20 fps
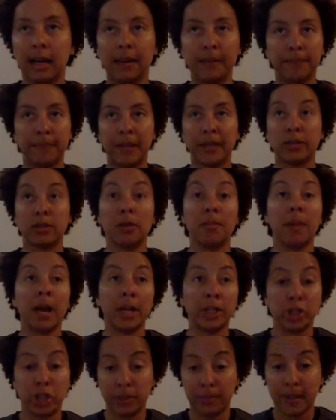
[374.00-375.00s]
based on
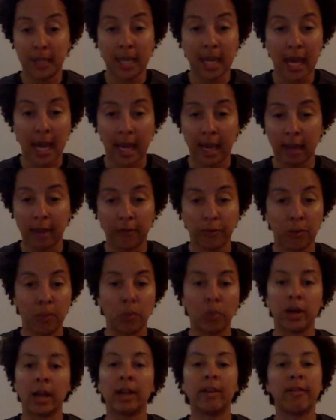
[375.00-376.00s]
my GPA from
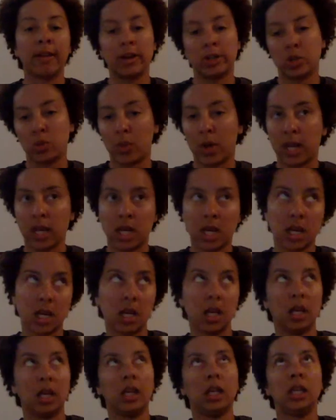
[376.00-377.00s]
when I graduated
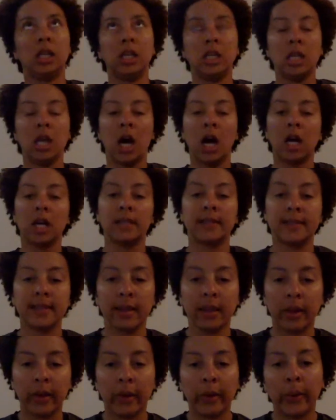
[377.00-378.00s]
eons
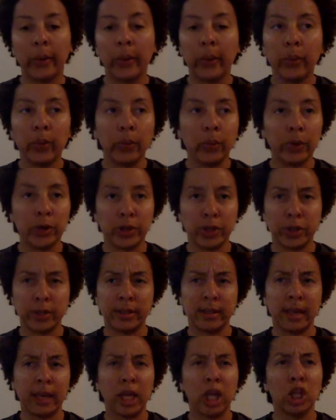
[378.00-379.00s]
ago, which
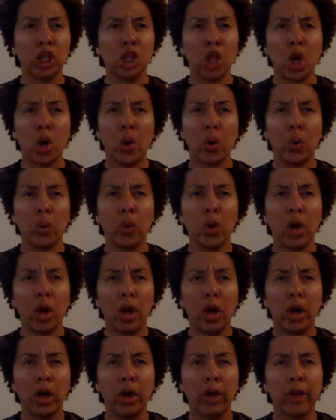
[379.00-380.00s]
is like
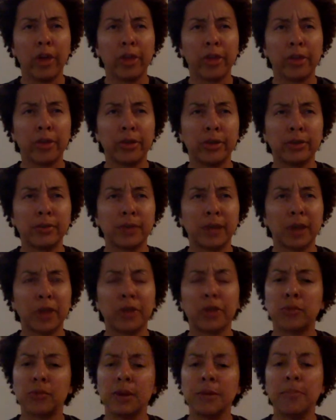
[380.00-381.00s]
it's like a
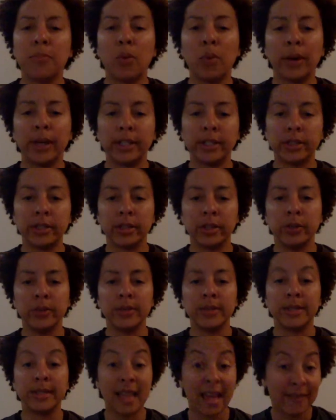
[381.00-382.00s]

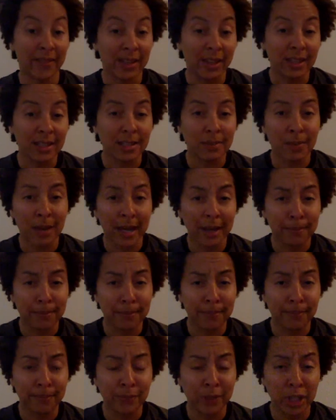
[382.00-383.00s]
3.27 is my
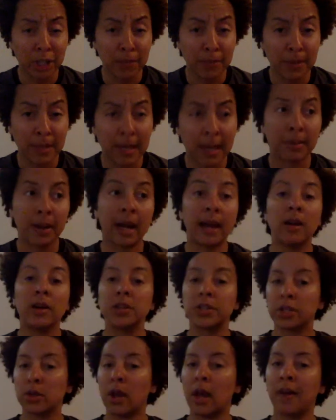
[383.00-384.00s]
GPA, but I
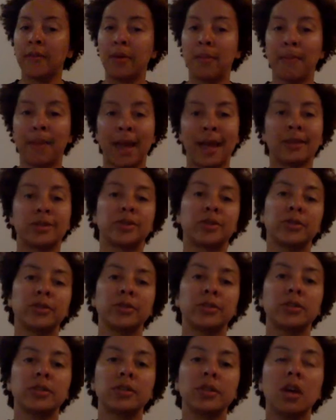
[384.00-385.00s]
also have a
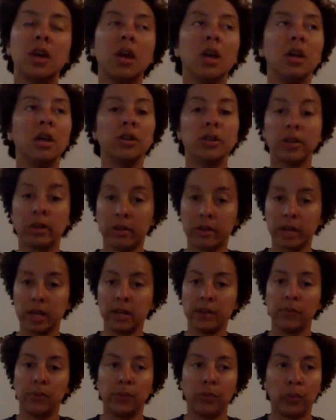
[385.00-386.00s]
master's
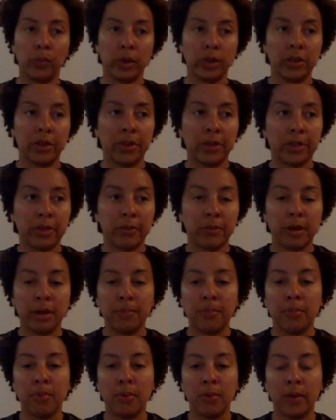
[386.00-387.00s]
degree with a
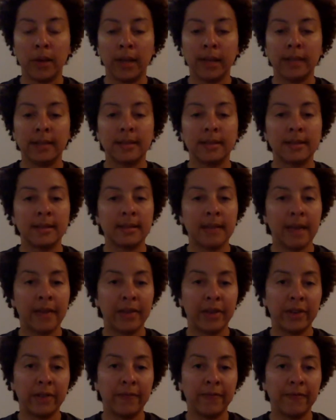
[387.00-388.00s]

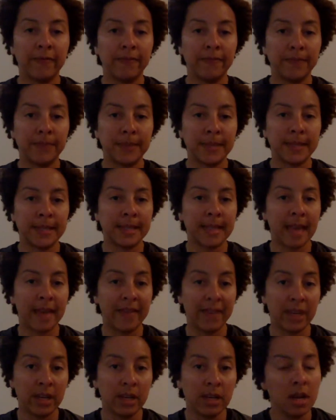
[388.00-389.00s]

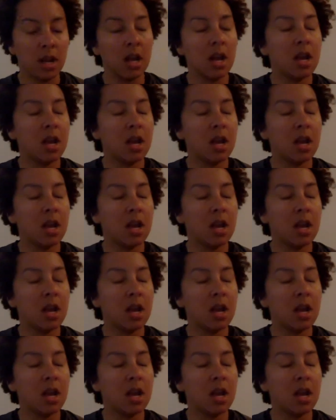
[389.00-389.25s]
3.77.